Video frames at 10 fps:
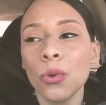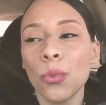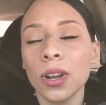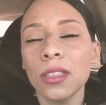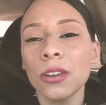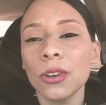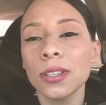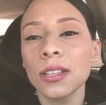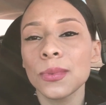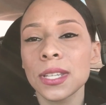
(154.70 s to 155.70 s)
one of the
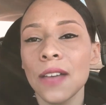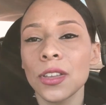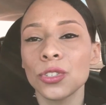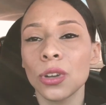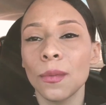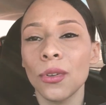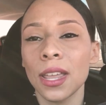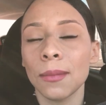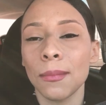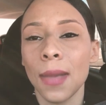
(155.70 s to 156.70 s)
nurses was having trouble
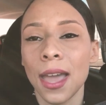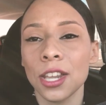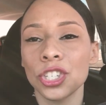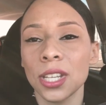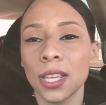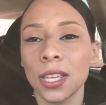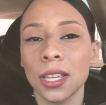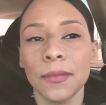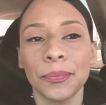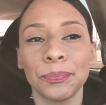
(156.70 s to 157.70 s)
like
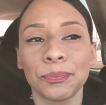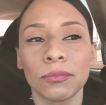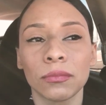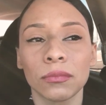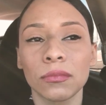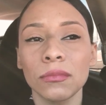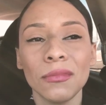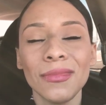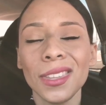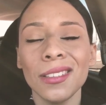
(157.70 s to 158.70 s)
managing
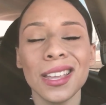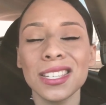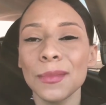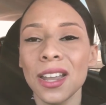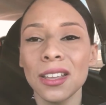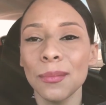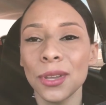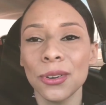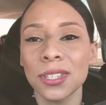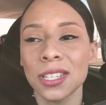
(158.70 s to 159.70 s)
like some kind of
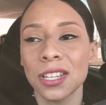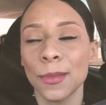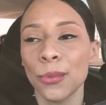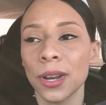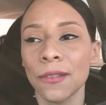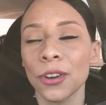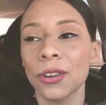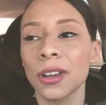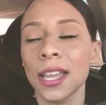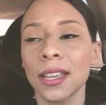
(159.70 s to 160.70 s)
computer system or
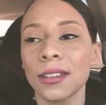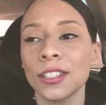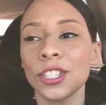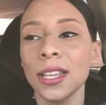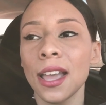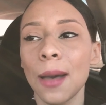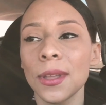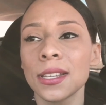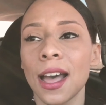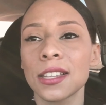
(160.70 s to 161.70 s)
whatever, and she
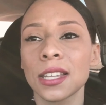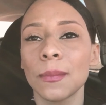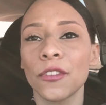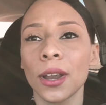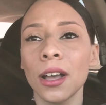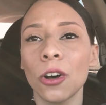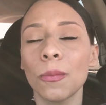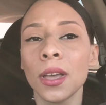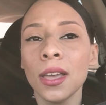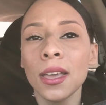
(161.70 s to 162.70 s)
happened to ask him for
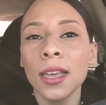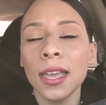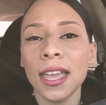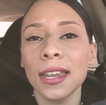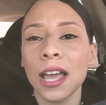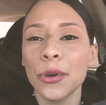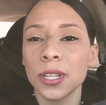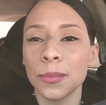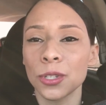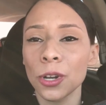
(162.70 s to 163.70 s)
help. And I
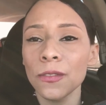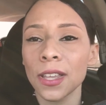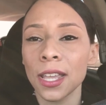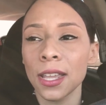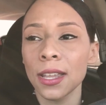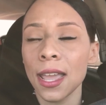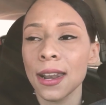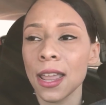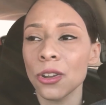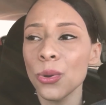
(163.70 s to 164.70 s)
was observing
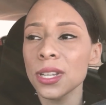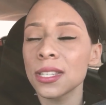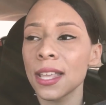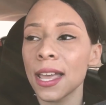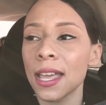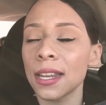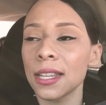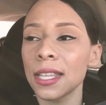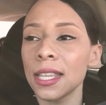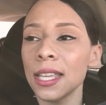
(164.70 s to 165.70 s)
and I noticed that
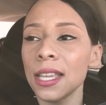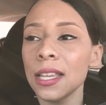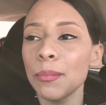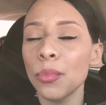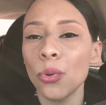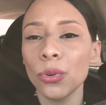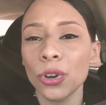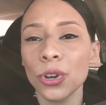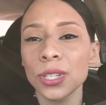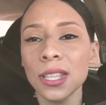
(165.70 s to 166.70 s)
he pulled
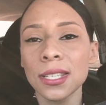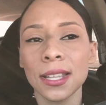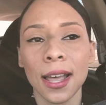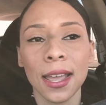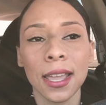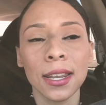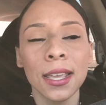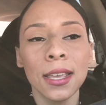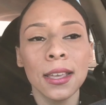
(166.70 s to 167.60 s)
her to the side,